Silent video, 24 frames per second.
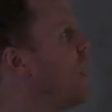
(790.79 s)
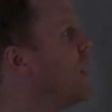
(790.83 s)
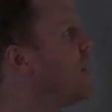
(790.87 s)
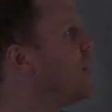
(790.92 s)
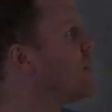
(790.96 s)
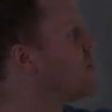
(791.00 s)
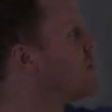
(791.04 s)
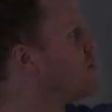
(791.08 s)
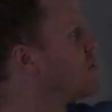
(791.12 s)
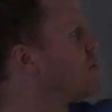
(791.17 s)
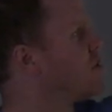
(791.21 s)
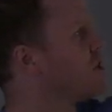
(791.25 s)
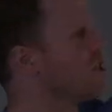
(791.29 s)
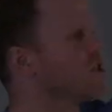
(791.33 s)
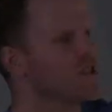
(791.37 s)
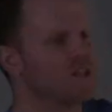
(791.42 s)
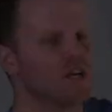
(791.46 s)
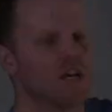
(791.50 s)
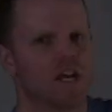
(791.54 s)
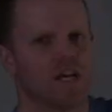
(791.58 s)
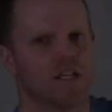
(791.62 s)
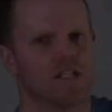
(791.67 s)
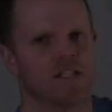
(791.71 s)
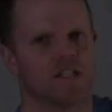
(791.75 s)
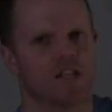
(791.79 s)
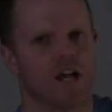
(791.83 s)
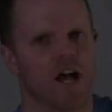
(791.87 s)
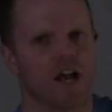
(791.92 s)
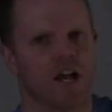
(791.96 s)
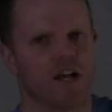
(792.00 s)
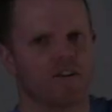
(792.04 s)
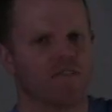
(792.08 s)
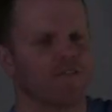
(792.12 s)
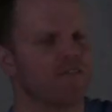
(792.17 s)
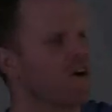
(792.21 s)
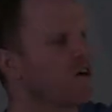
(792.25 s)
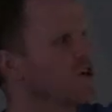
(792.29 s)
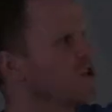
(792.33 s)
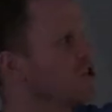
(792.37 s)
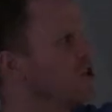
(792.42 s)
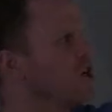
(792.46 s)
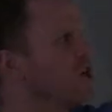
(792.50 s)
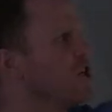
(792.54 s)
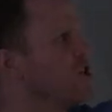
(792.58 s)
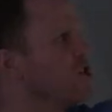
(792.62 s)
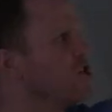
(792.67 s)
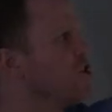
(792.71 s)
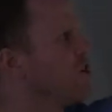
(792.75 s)
This is just a sine
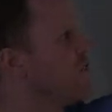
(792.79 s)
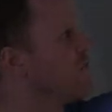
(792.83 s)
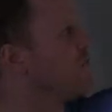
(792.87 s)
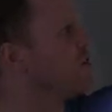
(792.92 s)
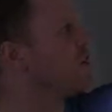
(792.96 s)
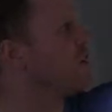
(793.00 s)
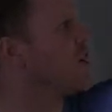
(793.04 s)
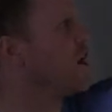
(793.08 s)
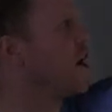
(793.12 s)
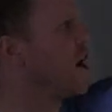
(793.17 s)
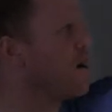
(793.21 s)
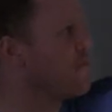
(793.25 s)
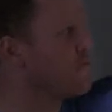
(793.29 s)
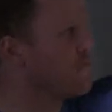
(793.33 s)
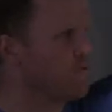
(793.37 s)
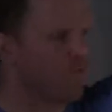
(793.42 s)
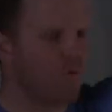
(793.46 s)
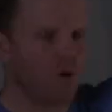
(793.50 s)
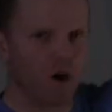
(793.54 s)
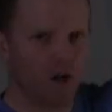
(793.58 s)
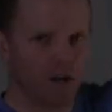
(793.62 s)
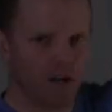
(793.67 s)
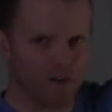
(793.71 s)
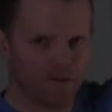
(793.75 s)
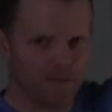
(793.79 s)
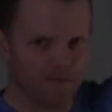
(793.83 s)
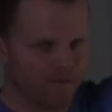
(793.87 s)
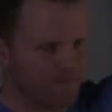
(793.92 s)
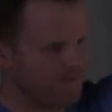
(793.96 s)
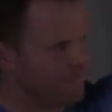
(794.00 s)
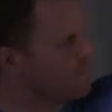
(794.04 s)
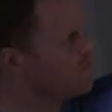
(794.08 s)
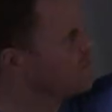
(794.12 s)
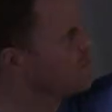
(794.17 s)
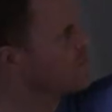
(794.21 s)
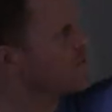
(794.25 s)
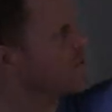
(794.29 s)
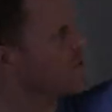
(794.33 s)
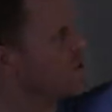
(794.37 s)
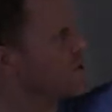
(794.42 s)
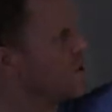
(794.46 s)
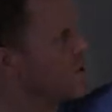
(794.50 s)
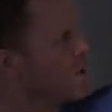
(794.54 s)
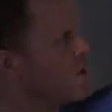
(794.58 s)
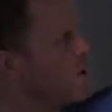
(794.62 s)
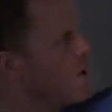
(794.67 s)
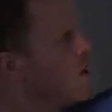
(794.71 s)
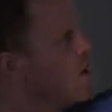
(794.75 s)
function shifted up 1,
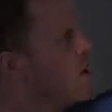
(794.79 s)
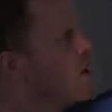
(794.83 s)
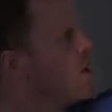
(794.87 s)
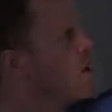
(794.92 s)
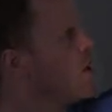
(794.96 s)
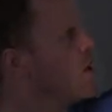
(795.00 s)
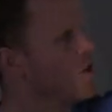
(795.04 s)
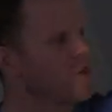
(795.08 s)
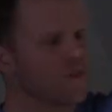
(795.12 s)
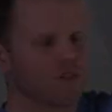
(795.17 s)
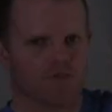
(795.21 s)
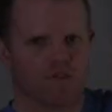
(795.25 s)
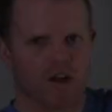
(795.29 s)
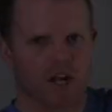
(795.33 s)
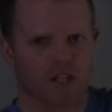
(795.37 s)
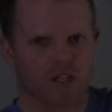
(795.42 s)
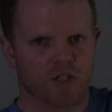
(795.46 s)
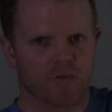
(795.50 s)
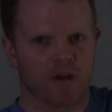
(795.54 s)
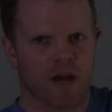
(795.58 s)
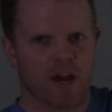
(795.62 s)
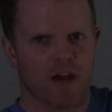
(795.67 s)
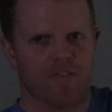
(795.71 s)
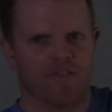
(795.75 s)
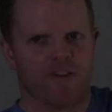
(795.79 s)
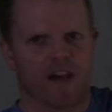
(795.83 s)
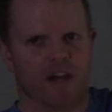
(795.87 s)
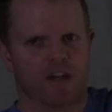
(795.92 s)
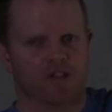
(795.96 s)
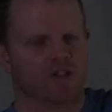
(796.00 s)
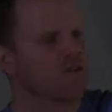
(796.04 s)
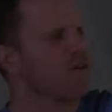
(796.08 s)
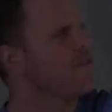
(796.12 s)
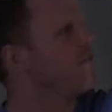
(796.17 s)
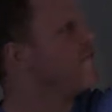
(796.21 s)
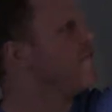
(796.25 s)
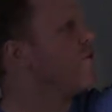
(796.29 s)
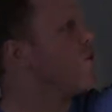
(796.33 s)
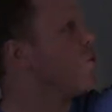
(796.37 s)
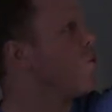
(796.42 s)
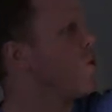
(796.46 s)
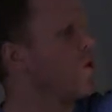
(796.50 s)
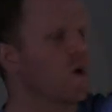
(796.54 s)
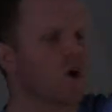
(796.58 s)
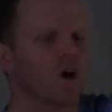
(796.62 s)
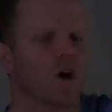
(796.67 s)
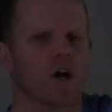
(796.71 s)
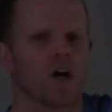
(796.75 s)
stretched by a factor of
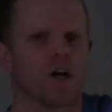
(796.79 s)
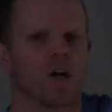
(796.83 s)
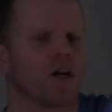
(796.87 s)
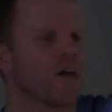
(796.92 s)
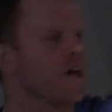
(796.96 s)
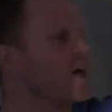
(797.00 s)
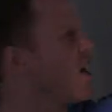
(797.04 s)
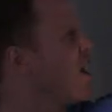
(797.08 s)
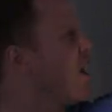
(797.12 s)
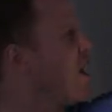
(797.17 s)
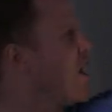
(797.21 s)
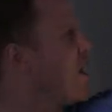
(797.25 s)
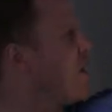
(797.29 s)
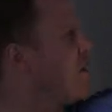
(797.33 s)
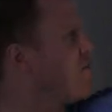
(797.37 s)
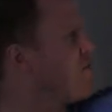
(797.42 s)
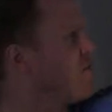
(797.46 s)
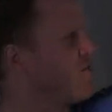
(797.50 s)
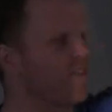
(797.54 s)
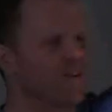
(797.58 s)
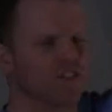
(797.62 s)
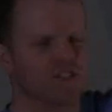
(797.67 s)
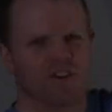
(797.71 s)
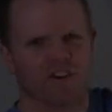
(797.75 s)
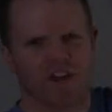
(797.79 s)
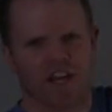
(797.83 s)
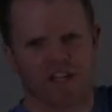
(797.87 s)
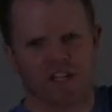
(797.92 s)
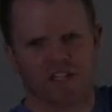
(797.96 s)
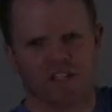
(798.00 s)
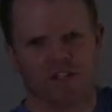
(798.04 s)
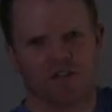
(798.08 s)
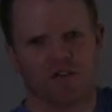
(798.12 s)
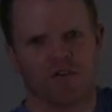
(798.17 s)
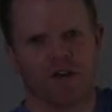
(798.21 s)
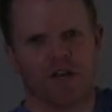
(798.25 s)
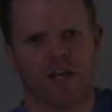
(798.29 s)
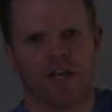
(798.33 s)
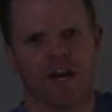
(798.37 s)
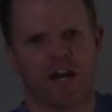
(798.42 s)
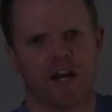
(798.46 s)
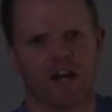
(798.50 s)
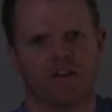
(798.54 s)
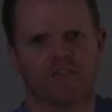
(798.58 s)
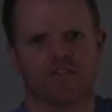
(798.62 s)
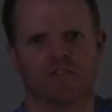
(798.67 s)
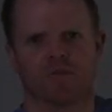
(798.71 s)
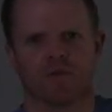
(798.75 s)
4, and then we've also got this annoying
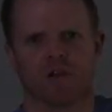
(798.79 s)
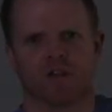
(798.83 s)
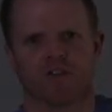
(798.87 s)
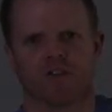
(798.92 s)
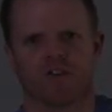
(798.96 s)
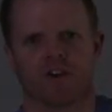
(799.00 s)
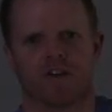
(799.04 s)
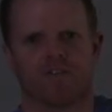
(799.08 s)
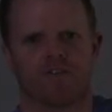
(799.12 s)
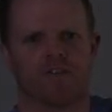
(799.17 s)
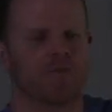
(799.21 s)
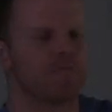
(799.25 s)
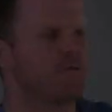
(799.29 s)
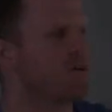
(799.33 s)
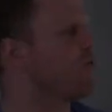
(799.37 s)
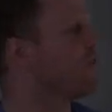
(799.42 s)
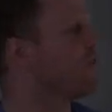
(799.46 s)
negative, so we also got flipped